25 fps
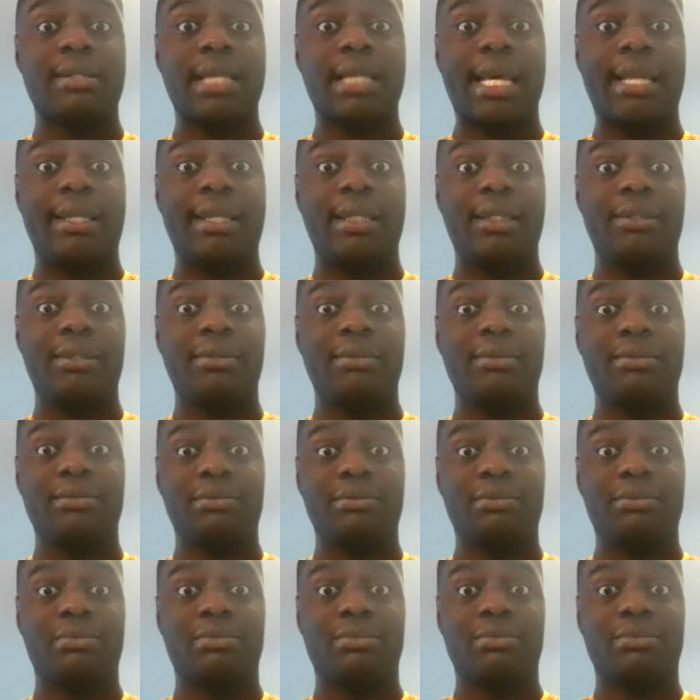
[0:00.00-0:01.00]
and then
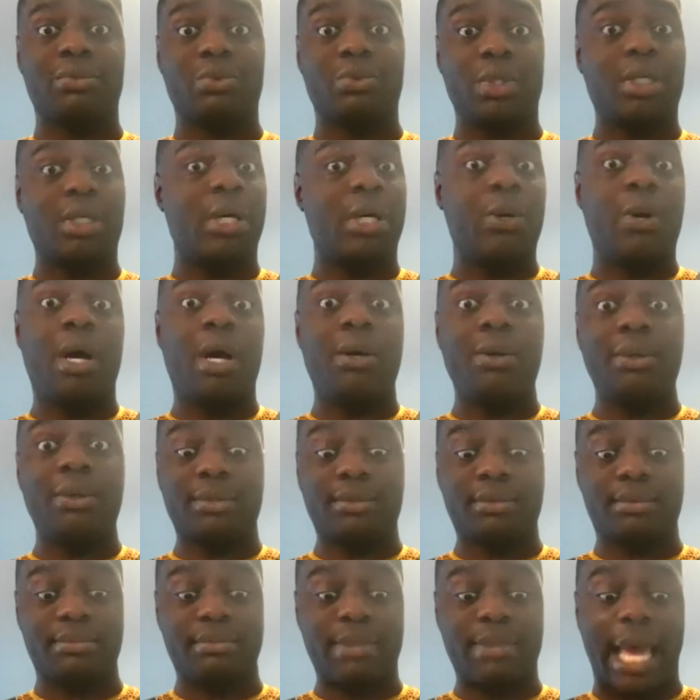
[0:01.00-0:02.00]
we'll go
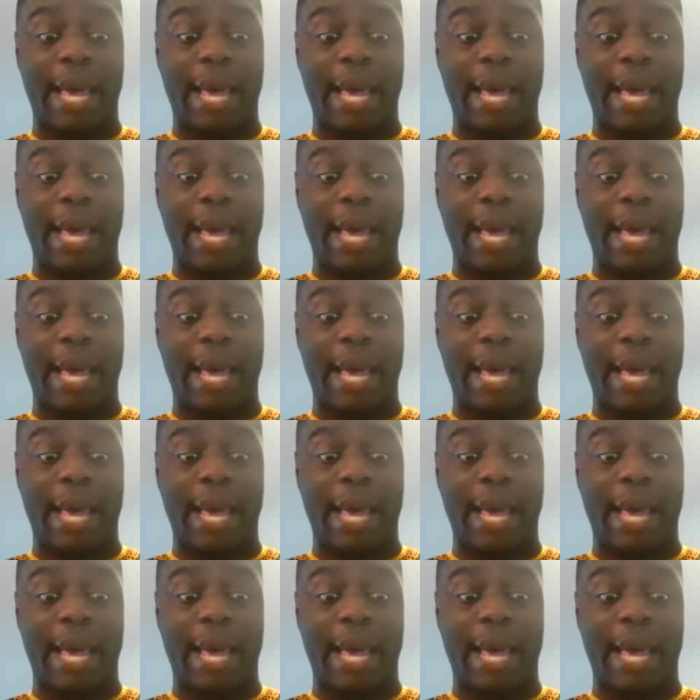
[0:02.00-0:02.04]
home.